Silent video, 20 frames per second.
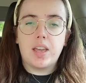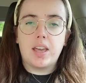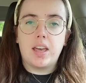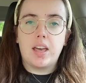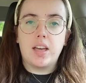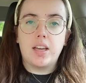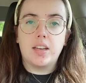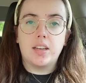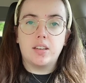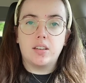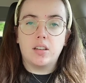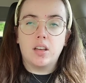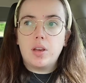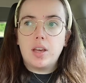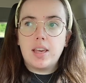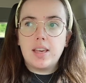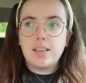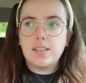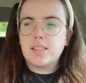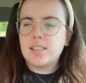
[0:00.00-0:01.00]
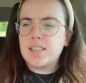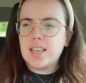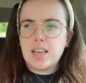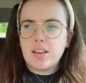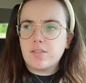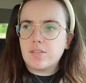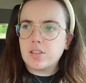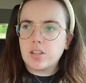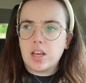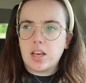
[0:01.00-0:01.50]
and he's
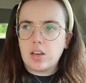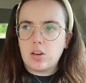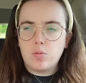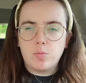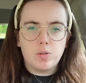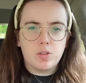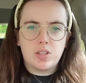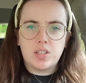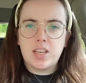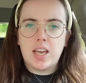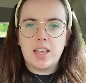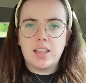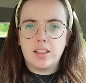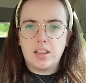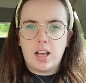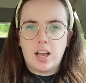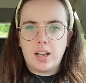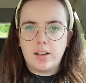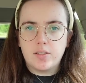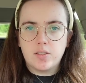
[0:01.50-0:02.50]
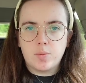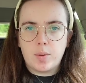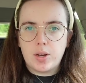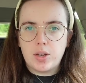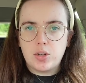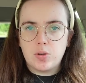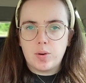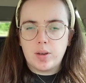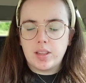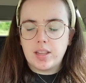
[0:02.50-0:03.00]
saved like almost 10 lives by
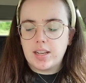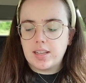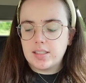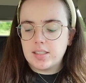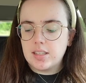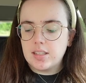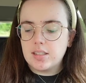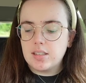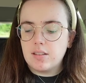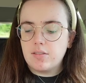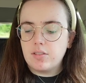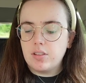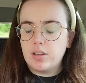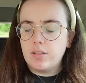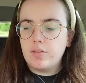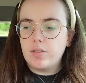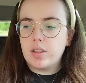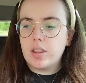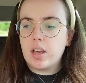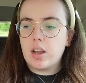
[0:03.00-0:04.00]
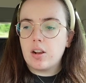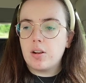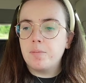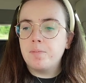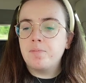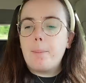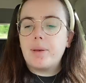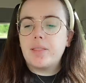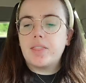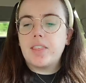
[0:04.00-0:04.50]
doing that since they've lived there.
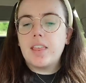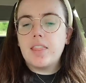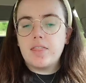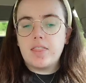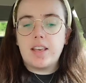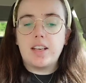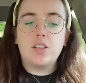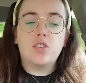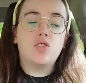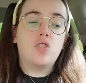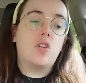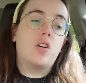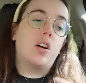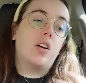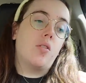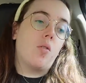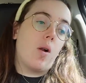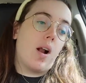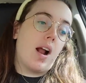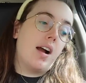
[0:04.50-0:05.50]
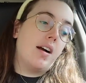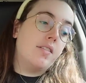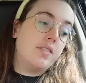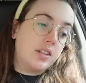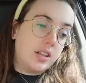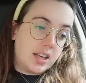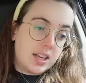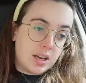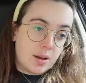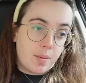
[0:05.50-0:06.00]
But then things start
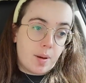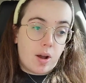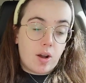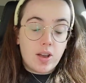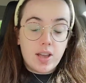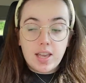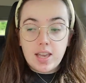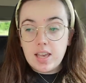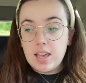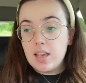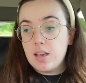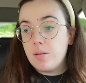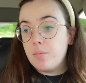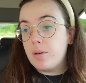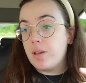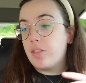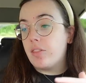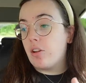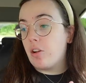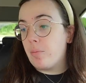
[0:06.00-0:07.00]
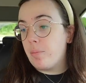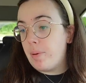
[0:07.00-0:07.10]
unraveling about him and their